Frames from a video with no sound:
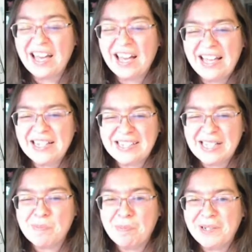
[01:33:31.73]
It's
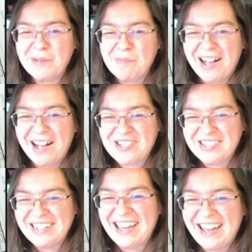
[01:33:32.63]
pretty much,
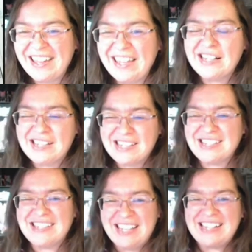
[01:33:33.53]
it's
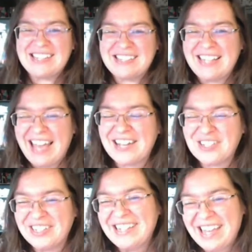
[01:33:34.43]
actually,
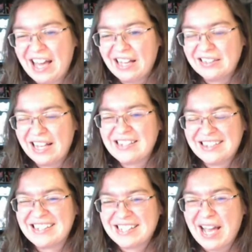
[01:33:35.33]

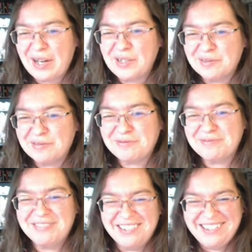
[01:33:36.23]
that's kind of
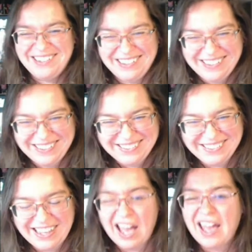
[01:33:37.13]

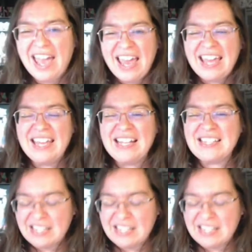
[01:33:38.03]
it's